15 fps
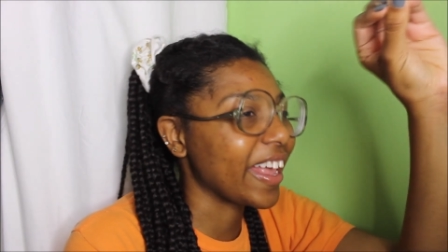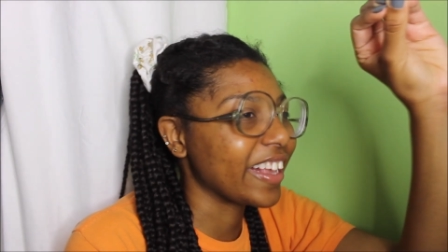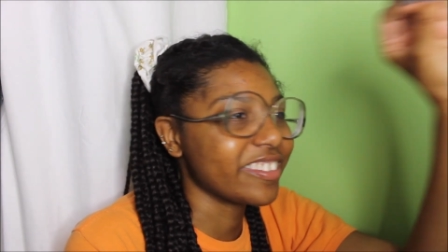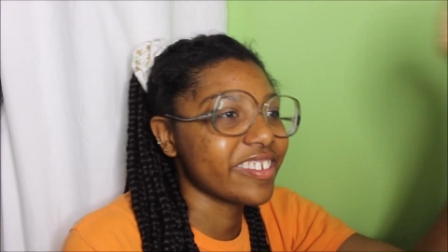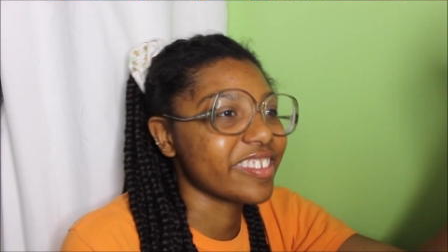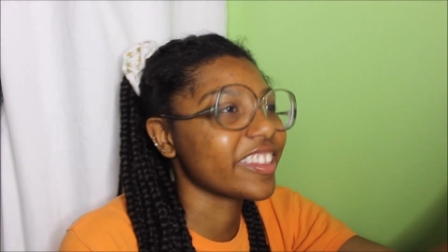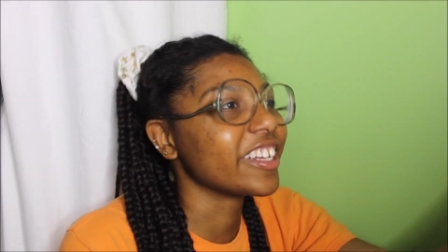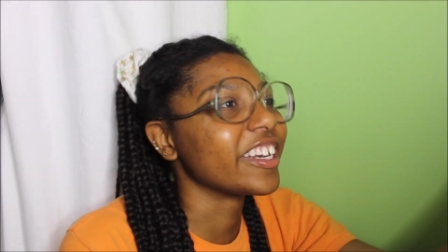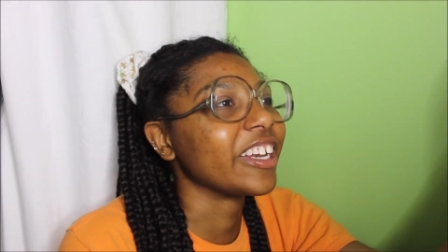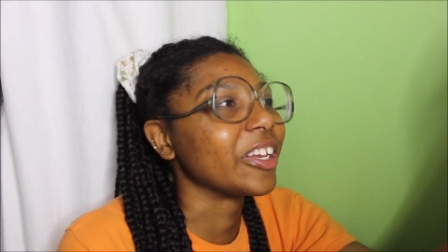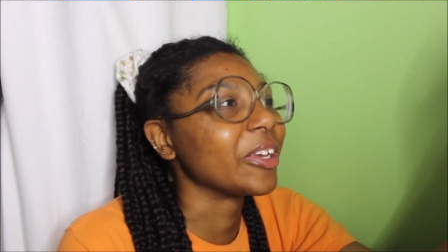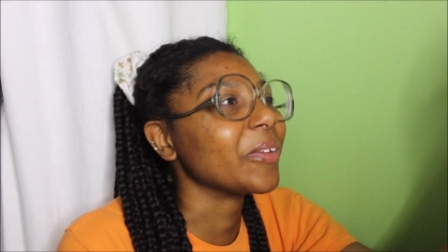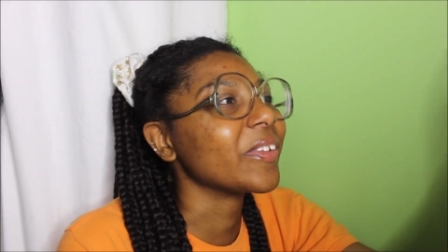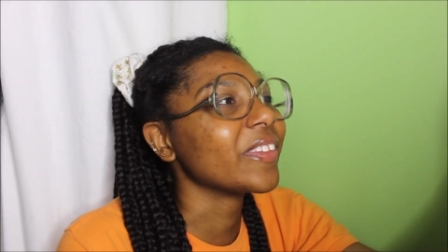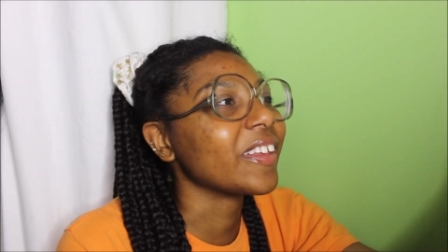I just couldn't
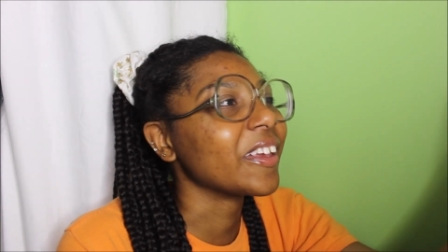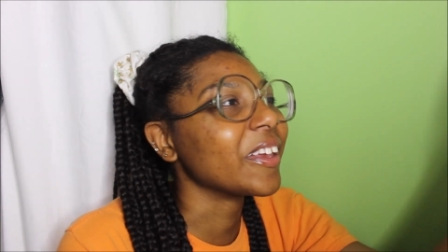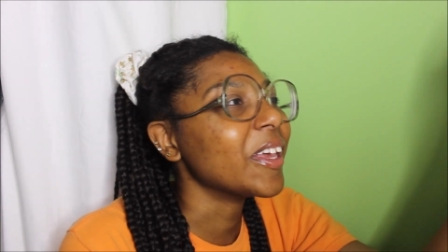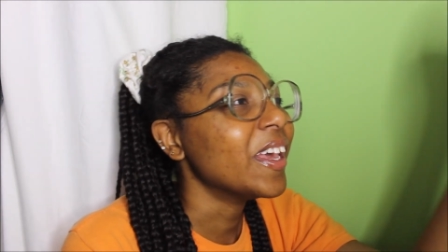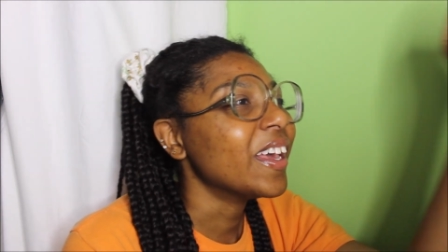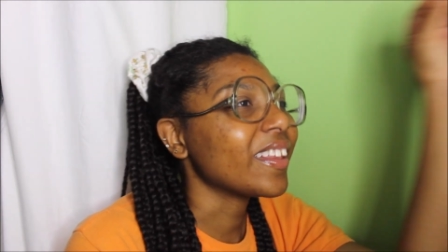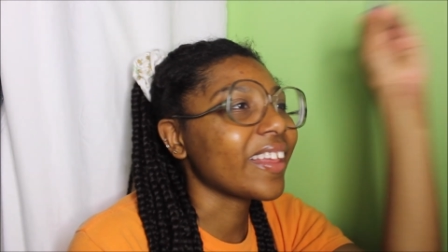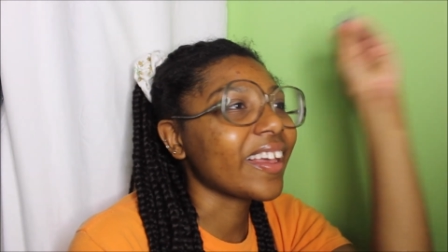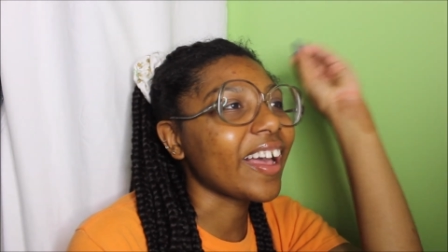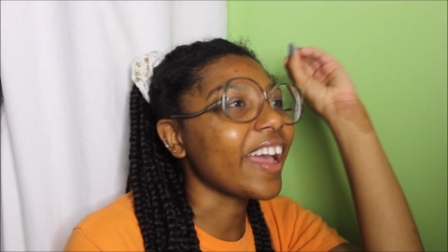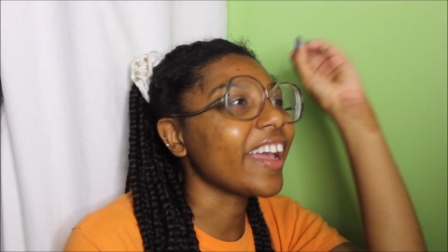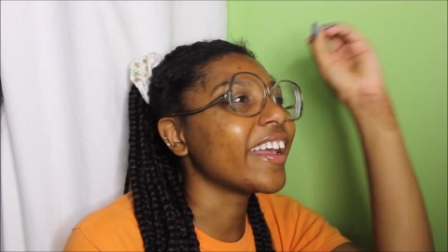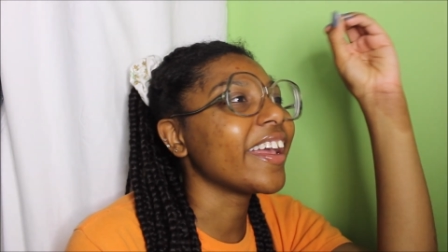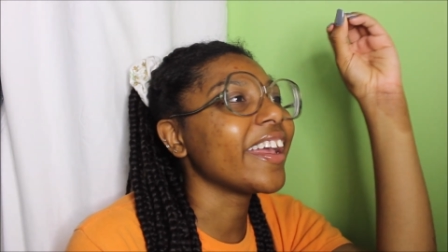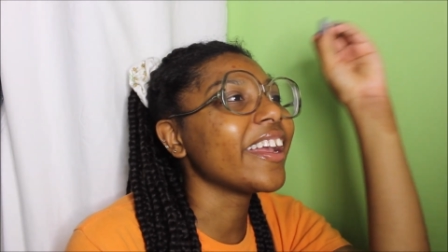deal with it. Like
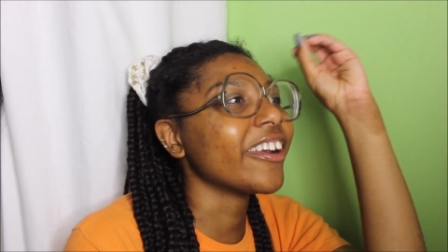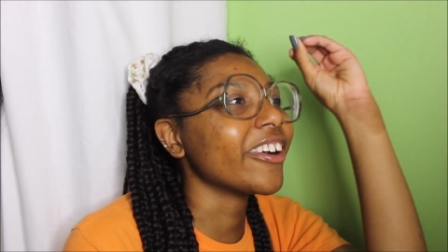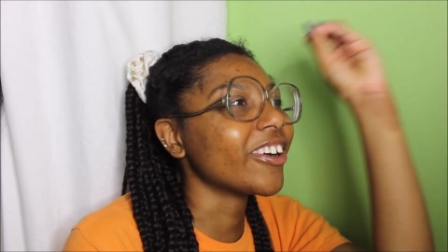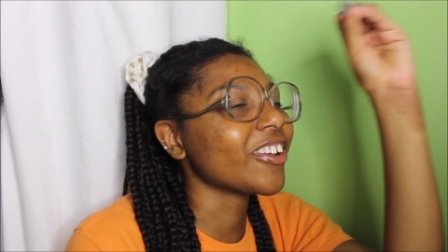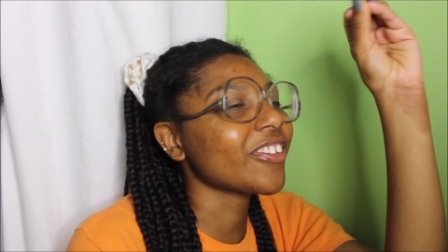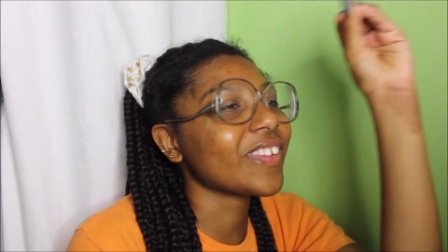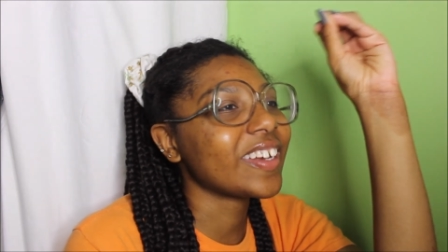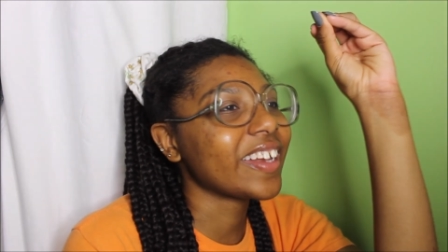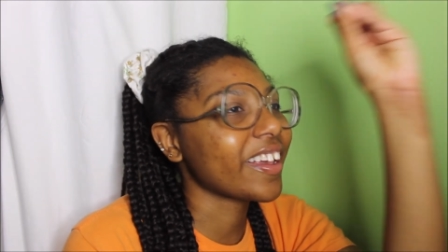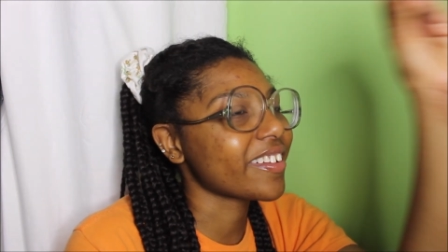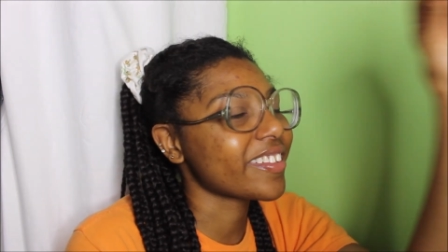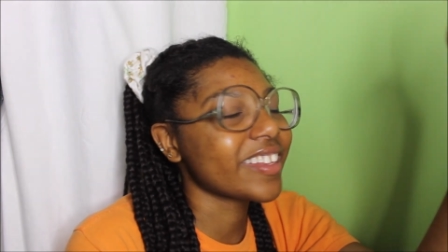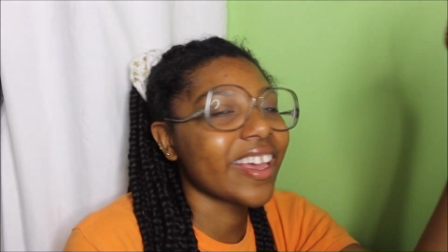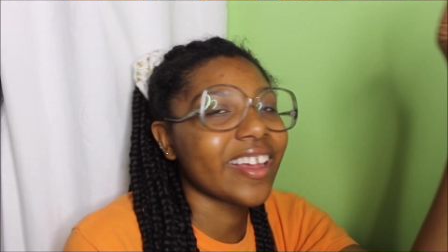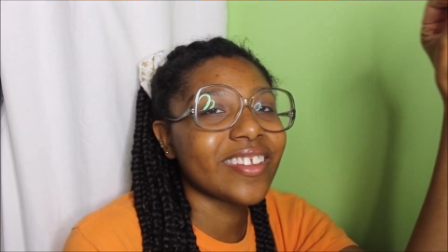I hate girls with
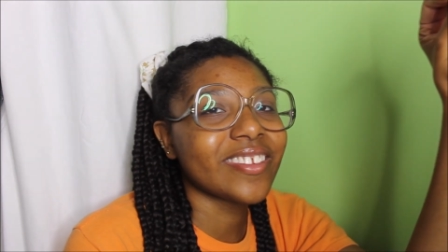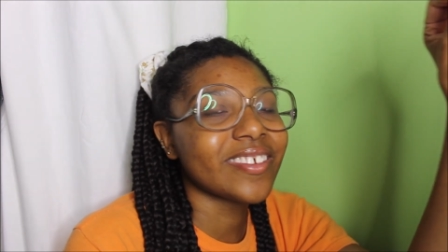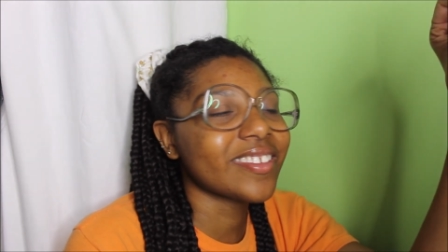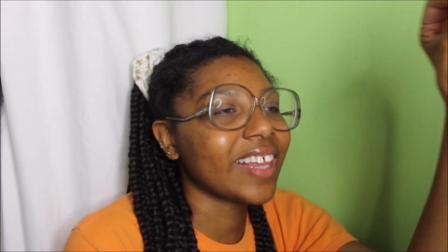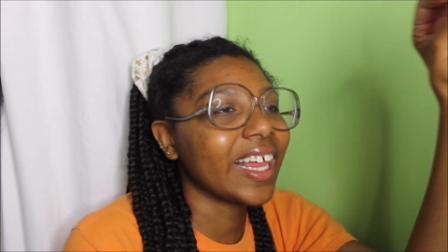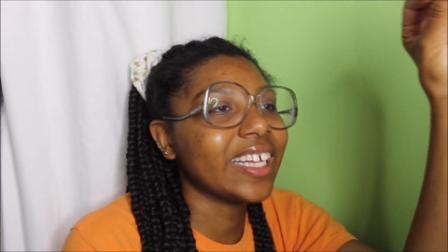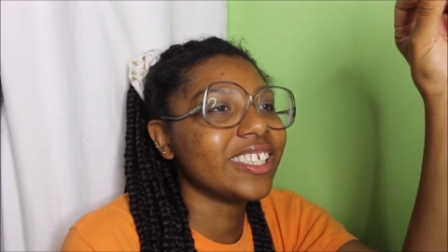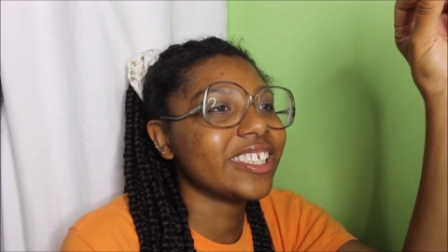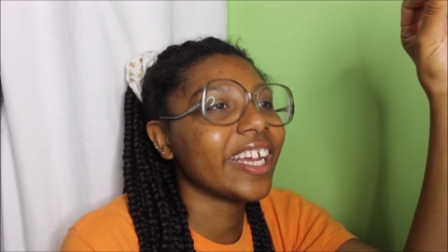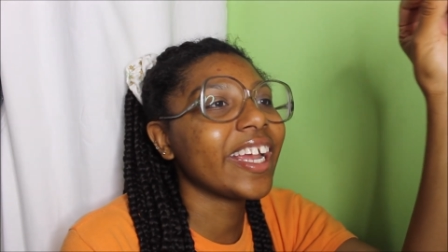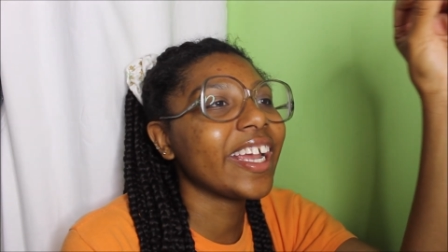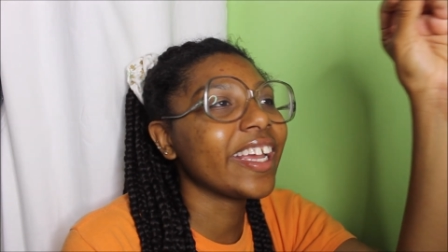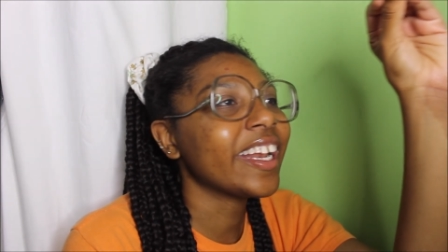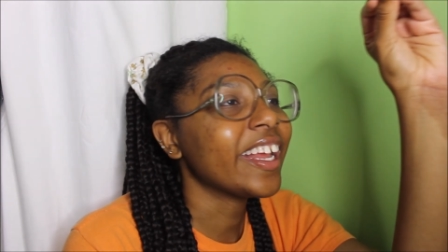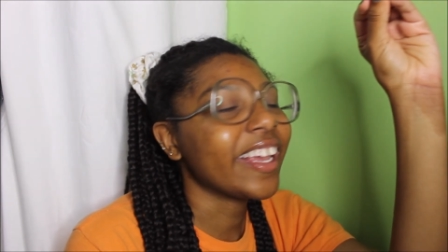nasty attitudes like
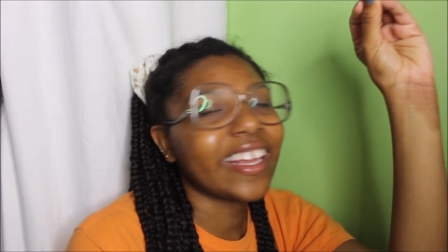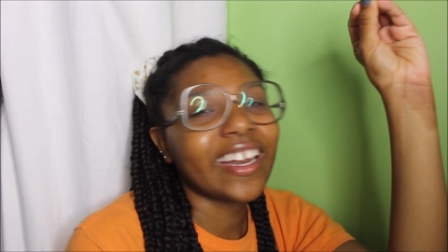Jade.